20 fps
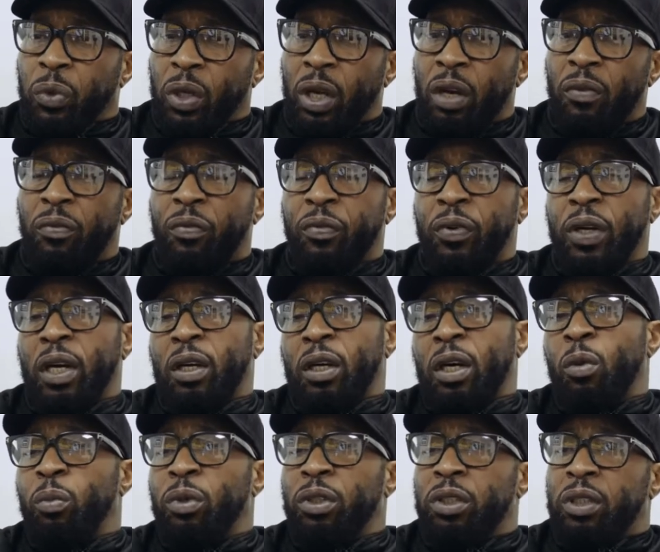and Frank,
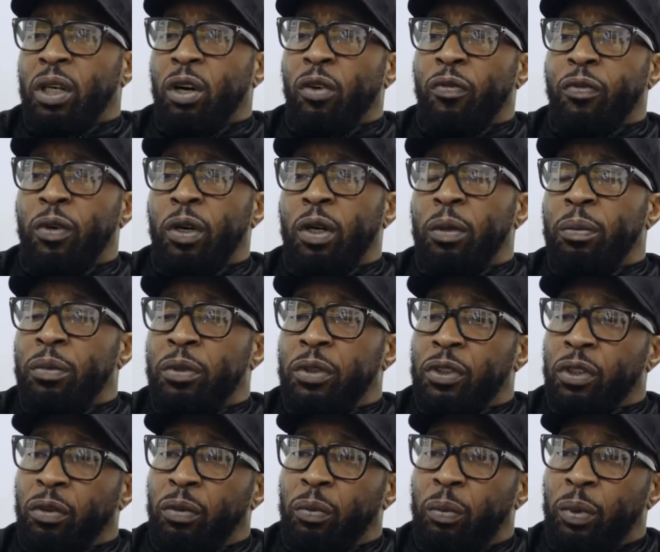and with Zelf,
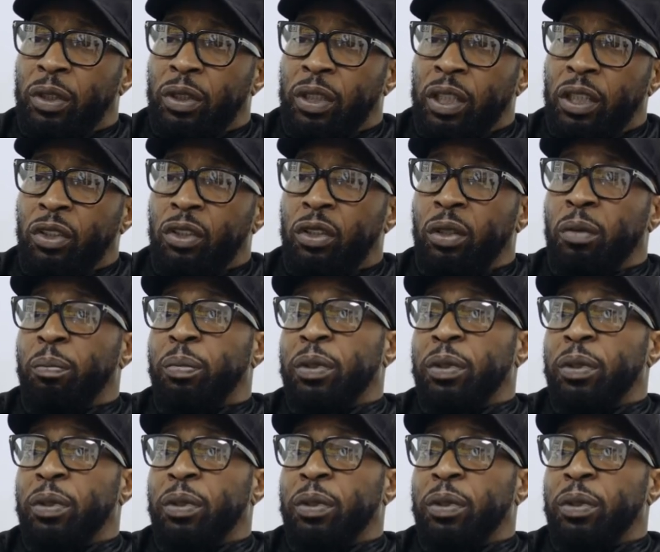with Lyndon